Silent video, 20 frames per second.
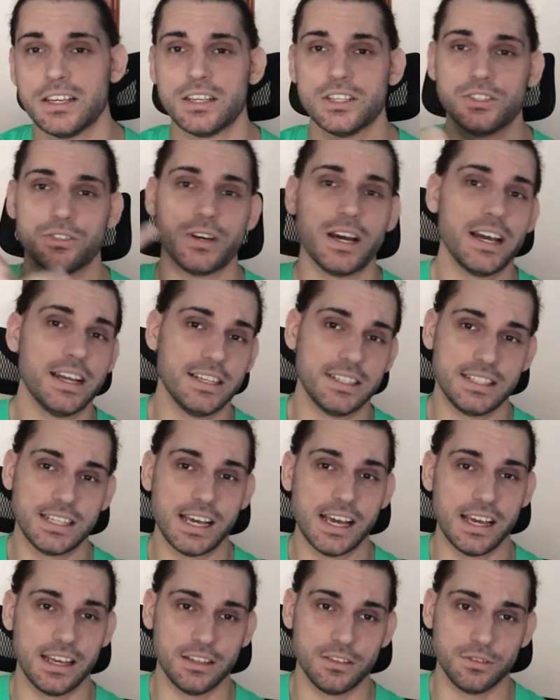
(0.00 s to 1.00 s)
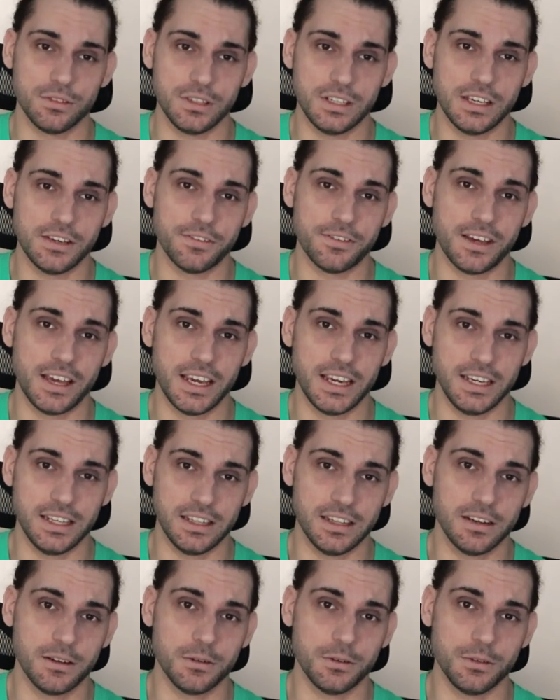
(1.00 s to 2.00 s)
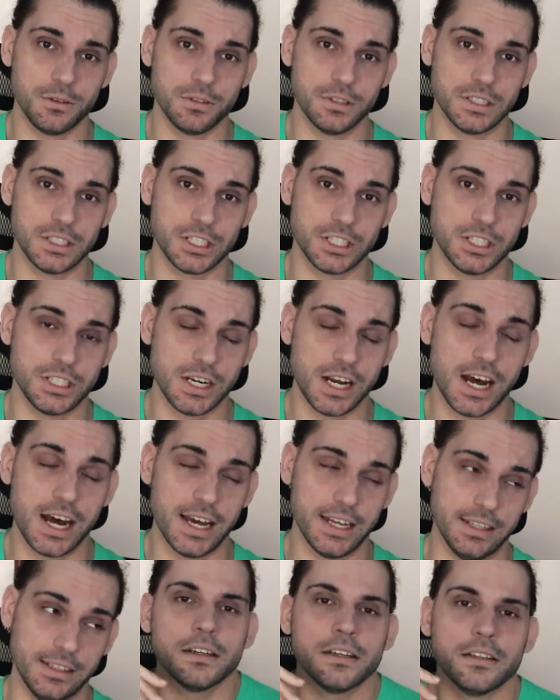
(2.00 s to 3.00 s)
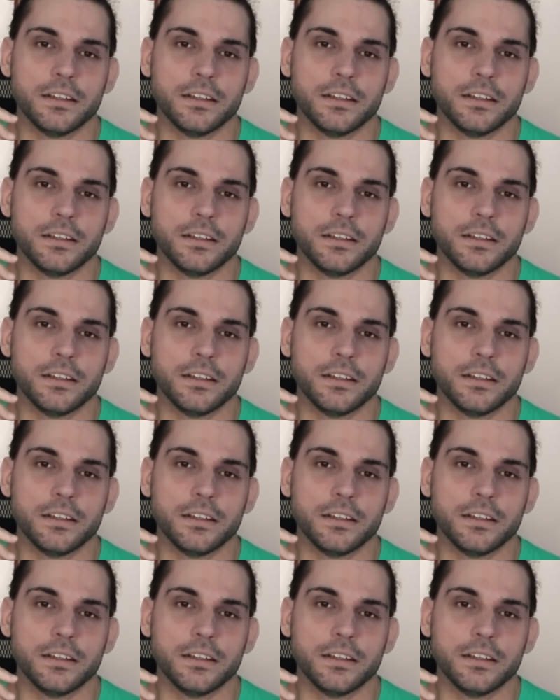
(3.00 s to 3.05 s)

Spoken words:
So I decided to give AEW a shot.